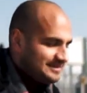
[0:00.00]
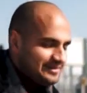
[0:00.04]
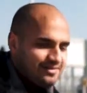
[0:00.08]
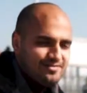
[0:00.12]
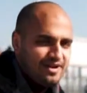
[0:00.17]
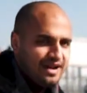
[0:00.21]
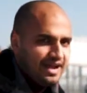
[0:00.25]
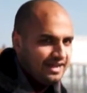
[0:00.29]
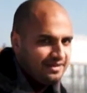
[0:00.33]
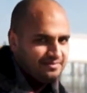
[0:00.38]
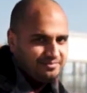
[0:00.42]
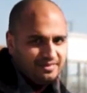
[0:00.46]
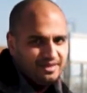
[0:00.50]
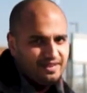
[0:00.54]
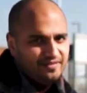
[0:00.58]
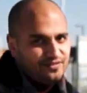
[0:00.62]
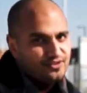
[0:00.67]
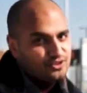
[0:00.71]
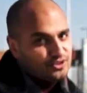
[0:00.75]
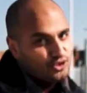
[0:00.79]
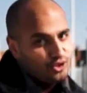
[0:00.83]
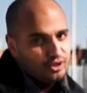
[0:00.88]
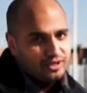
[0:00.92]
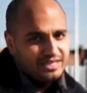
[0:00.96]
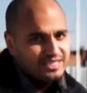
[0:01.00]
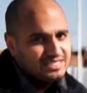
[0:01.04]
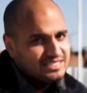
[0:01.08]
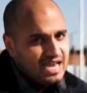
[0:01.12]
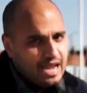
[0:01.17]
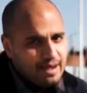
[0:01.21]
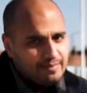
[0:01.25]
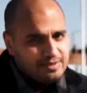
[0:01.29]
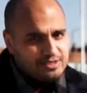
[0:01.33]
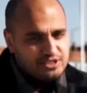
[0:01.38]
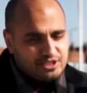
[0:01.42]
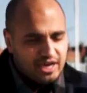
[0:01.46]
Right, if you're talking
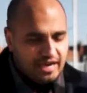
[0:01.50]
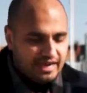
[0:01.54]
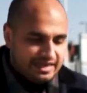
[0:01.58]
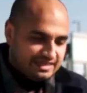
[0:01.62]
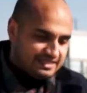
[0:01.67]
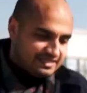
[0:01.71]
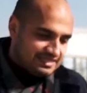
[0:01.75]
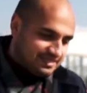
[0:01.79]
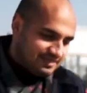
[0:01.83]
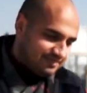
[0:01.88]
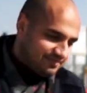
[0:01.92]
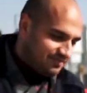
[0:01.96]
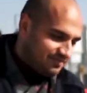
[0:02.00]
timing chains,